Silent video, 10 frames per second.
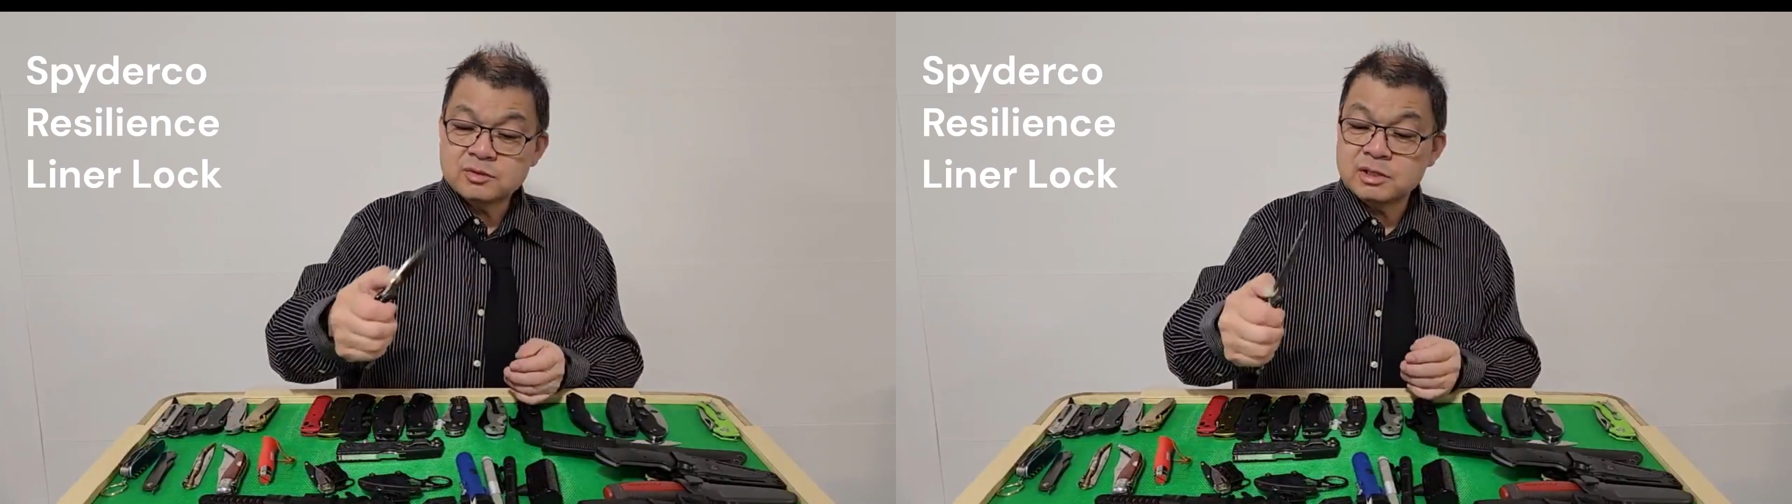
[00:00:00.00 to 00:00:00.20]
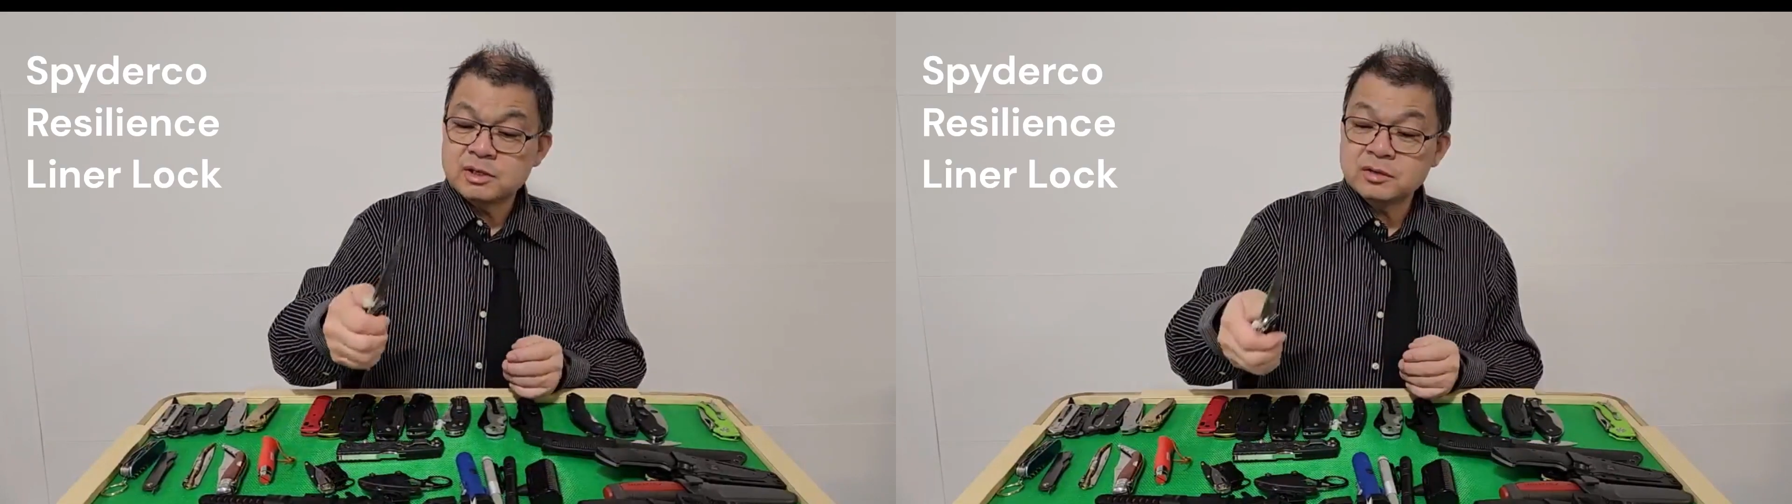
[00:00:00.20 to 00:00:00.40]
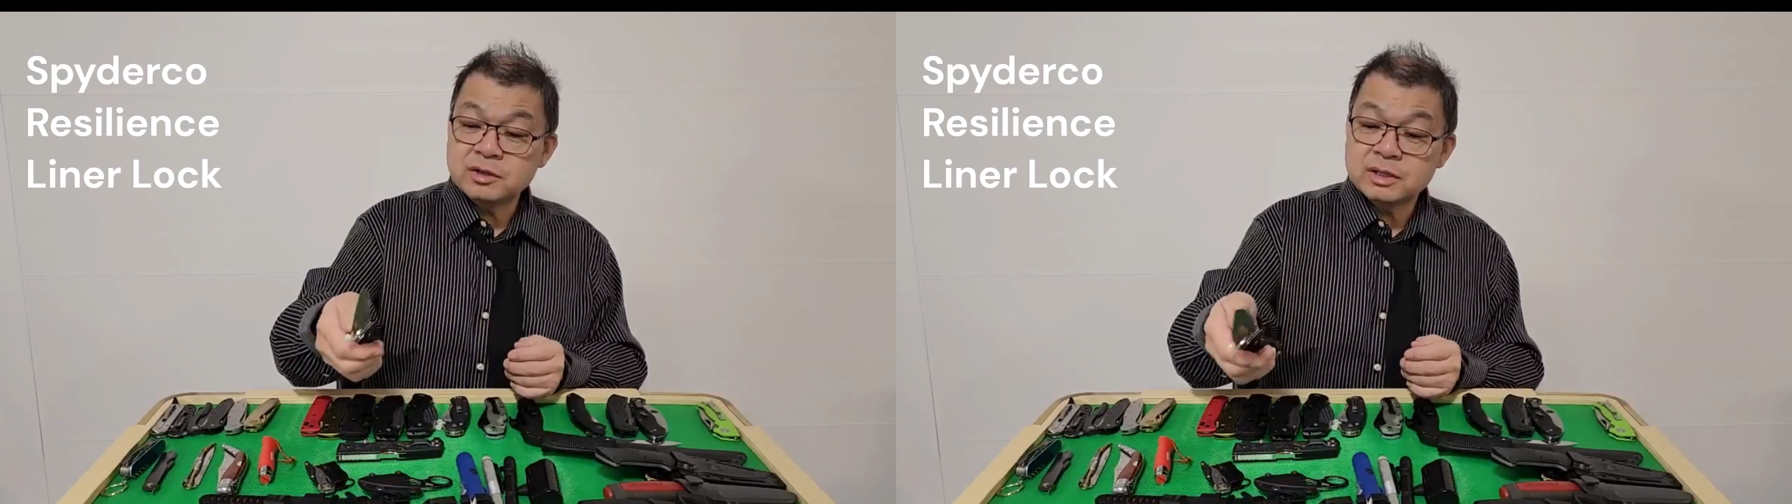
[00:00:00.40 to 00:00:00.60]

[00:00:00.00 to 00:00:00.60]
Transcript: one here